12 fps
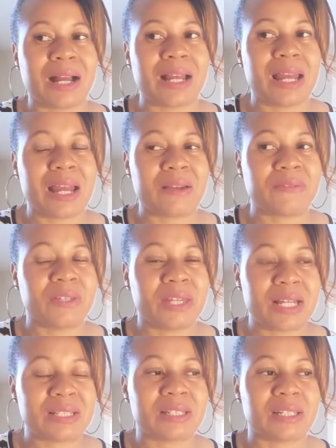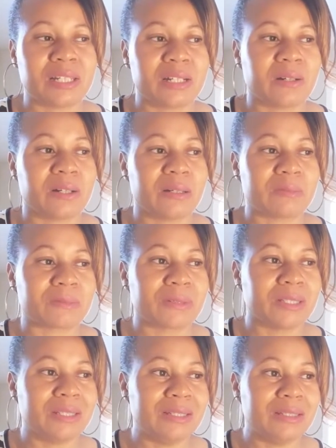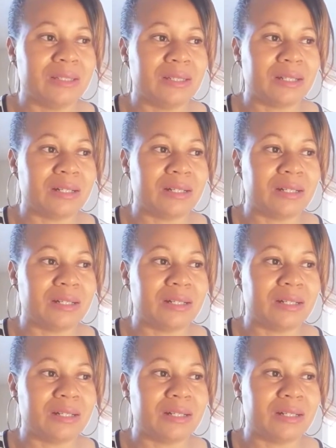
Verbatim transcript: i have yet to hear him really